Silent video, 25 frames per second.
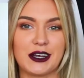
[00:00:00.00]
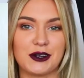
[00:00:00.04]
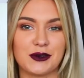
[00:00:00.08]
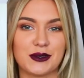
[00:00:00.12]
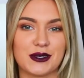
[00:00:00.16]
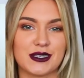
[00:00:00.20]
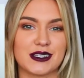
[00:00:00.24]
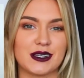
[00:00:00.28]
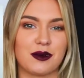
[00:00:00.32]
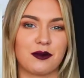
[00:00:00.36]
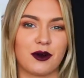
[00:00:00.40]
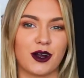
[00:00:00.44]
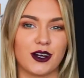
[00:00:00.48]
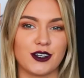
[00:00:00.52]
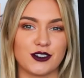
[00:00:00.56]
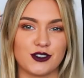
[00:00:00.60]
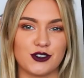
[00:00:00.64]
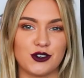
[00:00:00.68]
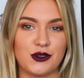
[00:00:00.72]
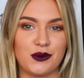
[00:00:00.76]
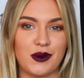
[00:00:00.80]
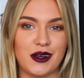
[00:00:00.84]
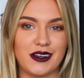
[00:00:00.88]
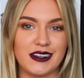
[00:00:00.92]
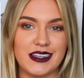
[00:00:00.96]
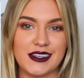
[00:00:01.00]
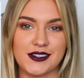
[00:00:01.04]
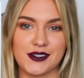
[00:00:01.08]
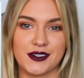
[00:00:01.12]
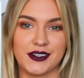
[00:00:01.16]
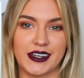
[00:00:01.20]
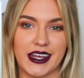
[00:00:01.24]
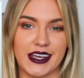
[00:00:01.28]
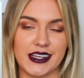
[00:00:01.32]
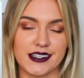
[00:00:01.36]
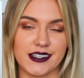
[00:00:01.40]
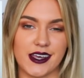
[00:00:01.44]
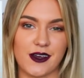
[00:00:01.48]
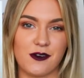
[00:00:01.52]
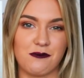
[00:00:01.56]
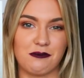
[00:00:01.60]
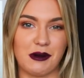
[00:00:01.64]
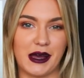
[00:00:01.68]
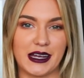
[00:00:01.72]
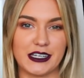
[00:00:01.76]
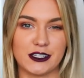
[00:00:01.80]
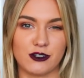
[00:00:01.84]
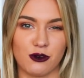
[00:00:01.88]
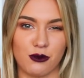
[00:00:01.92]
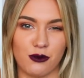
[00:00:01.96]
I know that some girls do wear these on nights out,
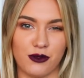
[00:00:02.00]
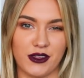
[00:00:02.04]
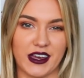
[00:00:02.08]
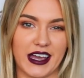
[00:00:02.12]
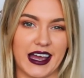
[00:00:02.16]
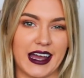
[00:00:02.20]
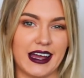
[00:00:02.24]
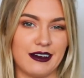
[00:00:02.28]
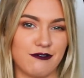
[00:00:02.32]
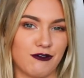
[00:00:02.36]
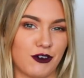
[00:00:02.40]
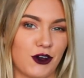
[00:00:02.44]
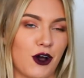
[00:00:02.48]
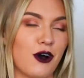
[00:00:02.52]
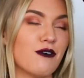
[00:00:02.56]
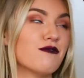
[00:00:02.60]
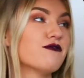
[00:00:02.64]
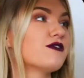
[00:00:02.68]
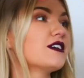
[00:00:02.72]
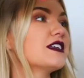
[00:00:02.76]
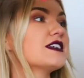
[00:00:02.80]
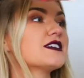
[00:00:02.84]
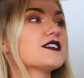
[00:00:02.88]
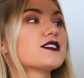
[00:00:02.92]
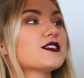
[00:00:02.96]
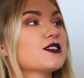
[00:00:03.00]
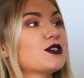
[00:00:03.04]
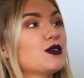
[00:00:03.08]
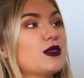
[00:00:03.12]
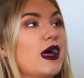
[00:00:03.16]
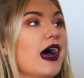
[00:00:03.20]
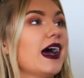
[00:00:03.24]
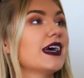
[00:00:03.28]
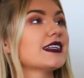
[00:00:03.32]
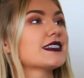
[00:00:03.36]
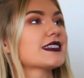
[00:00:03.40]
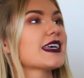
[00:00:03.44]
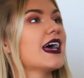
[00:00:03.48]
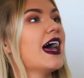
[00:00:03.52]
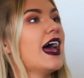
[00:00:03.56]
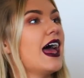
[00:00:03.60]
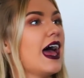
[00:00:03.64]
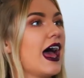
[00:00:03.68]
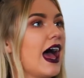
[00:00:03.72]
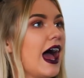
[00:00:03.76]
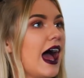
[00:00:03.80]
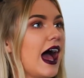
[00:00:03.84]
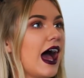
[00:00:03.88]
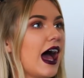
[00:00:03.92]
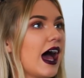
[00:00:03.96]
but I don't think I have the confidence to do that.
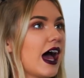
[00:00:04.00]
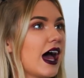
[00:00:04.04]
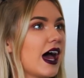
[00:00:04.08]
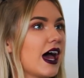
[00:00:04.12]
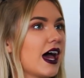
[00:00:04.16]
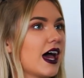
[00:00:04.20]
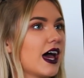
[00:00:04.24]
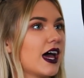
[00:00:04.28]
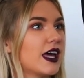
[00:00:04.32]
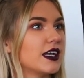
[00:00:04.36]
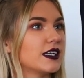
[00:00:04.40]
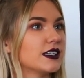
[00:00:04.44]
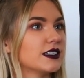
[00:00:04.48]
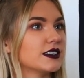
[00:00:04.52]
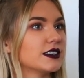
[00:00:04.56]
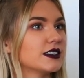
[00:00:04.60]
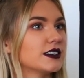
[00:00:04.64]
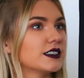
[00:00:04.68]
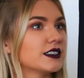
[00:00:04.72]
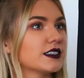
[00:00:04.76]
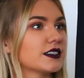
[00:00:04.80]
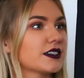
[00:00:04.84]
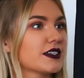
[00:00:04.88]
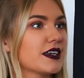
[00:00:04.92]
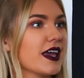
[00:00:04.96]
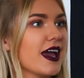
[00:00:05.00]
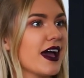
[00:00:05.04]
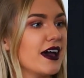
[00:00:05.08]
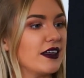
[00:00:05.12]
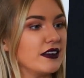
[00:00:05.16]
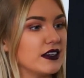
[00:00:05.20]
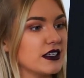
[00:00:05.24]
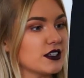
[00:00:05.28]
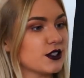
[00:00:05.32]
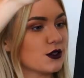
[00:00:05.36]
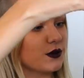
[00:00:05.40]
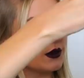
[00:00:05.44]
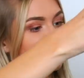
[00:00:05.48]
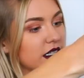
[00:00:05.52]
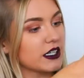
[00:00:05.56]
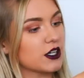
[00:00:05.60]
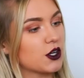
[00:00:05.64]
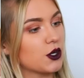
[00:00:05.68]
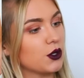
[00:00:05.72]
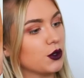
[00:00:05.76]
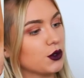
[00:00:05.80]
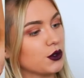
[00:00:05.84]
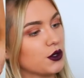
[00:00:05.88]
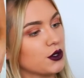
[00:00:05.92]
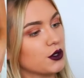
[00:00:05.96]
And yeah, these are really
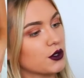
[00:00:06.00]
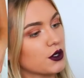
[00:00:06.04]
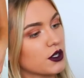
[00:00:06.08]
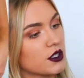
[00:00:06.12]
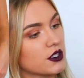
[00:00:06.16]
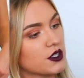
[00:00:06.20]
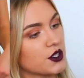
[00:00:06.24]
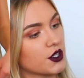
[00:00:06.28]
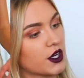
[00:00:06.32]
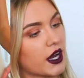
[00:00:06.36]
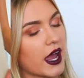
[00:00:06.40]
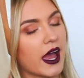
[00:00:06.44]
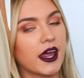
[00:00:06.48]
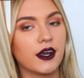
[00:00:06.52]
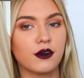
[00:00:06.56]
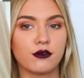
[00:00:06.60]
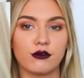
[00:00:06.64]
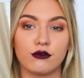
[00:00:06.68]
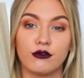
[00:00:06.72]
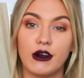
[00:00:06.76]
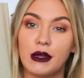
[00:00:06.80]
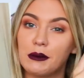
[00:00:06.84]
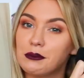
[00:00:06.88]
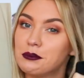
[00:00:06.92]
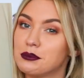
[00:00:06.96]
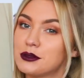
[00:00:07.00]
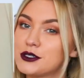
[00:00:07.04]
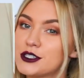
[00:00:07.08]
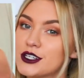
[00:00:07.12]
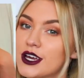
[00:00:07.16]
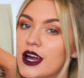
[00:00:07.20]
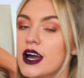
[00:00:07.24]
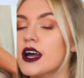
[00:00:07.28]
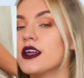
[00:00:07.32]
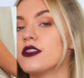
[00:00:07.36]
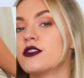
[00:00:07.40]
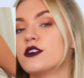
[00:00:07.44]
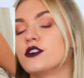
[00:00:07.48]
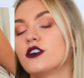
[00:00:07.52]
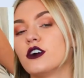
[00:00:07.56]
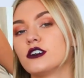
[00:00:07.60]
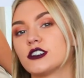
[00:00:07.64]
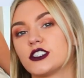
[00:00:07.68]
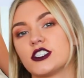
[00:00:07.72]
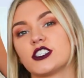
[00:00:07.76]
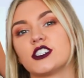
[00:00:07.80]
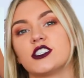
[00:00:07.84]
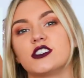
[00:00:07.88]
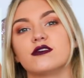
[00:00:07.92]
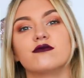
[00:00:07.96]
cool though, because they're kind of ribbed. They're
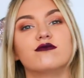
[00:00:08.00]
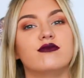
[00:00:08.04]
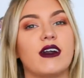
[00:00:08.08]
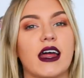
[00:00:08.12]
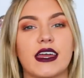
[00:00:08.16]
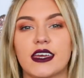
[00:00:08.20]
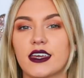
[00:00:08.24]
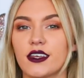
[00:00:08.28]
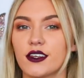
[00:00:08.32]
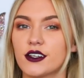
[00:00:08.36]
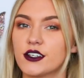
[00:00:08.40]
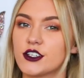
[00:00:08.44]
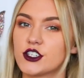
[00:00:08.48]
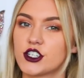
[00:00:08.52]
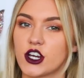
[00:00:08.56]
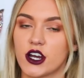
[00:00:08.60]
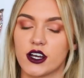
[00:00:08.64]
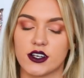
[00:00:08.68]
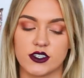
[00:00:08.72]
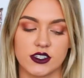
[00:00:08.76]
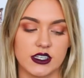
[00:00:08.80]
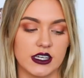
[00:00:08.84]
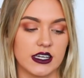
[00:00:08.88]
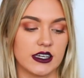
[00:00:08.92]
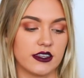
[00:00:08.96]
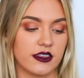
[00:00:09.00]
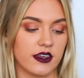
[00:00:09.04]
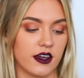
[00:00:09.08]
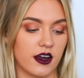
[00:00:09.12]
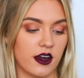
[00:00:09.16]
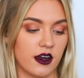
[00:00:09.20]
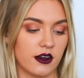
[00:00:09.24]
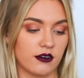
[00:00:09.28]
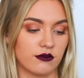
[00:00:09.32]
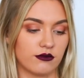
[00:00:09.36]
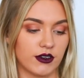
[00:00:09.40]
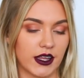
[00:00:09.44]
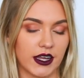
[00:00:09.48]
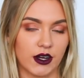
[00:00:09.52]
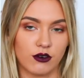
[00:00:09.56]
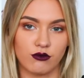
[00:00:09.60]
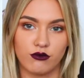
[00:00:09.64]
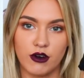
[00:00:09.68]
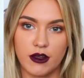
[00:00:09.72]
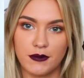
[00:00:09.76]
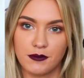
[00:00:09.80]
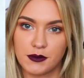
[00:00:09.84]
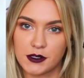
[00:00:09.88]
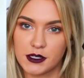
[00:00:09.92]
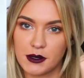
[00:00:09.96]
not just regular jersey, they are like
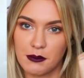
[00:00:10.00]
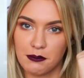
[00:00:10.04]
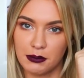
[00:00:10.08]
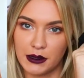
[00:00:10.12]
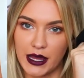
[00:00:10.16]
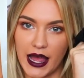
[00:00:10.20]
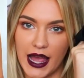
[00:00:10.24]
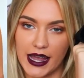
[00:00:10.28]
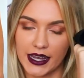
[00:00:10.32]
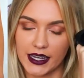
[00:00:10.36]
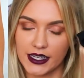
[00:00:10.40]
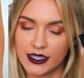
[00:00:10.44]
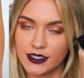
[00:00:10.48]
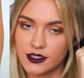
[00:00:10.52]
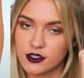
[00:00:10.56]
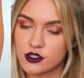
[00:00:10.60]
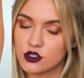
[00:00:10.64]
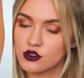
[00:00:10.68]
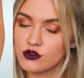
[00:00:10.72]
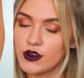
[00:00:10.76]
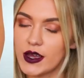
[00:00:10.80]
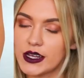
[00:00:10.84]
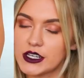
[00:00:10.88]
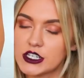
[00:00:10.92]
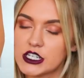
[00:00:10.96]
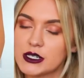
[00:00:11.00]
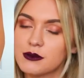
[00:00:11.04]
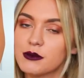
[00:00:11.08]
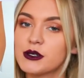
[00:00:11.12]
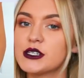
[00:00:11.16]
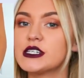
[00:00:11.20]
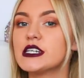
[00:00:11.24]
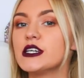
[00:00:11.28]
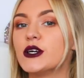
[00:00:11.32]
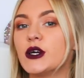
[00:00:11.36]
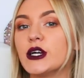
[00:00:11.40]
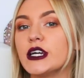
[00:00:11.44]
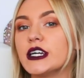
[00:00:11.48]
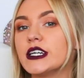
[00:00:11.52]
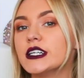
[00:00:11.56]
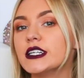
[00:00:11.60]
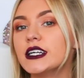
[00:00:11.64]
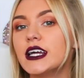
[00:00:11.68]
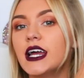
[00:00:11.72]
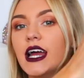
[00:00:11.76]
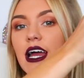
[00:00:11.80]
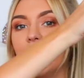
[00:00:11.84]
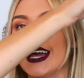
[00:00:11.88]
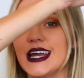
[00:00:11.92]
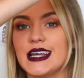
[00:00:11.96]
ribbed black and stretchy
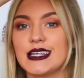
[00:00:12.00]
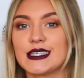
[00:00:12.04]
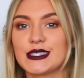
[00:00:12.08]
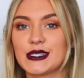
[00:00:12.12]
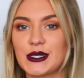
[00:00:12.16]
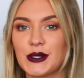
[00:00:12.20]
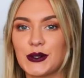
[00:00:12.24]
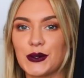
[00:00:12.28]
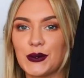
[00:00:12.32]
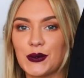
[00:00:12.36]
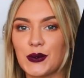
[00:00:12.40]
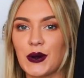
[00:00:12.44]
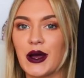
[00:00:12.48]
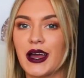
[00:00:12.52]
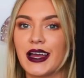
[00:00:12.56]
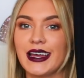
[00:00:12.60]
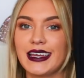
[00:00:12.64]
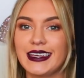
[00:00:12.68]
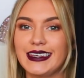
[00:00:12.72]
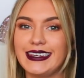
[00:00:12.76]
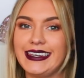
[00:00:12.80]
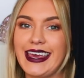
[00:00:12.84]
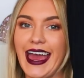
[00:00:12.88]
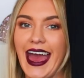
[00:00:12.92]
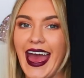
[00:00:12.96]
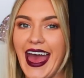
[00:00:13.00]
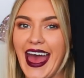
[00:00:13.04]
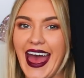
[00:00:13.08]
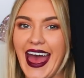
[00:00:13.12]
material. So yeah,